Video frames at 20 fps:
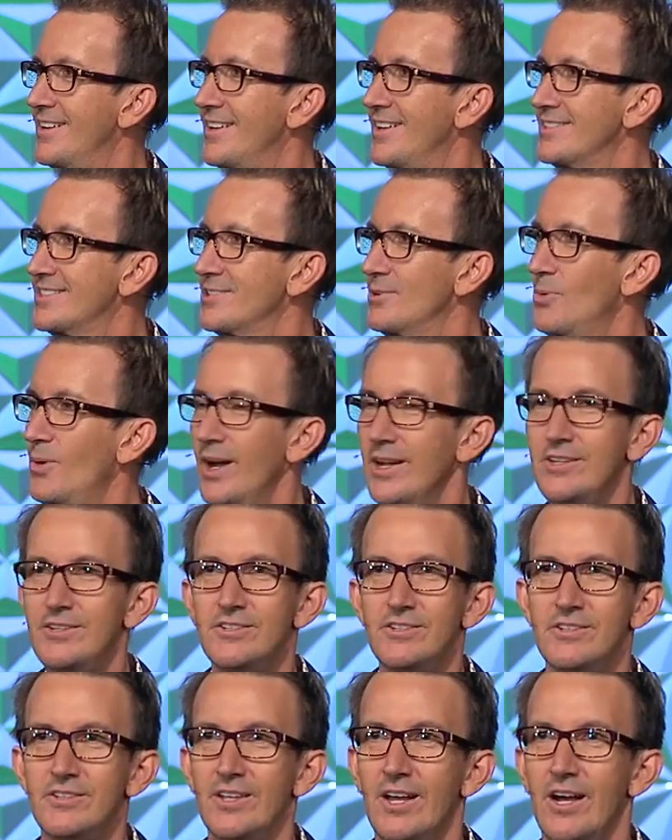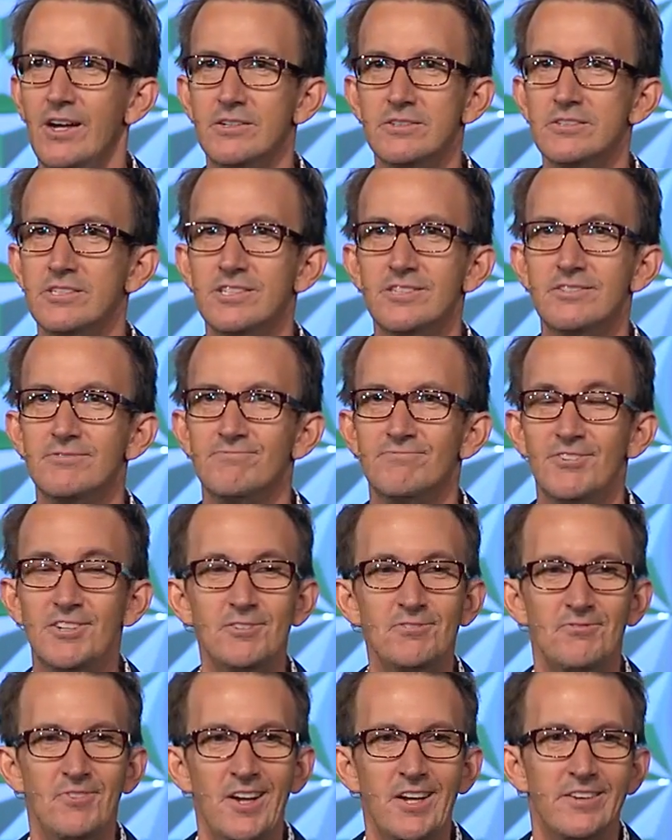I said, Why you do that? It's,
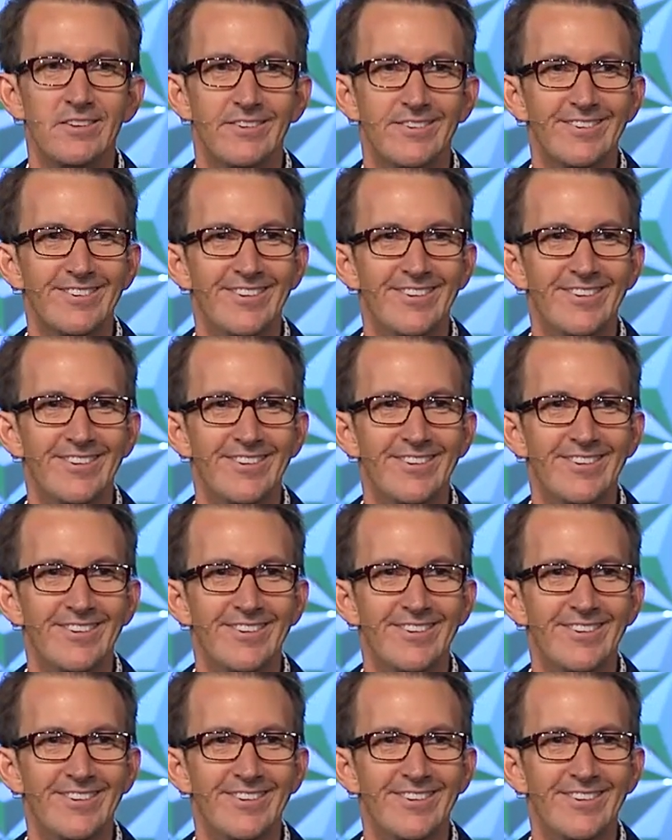it's fun.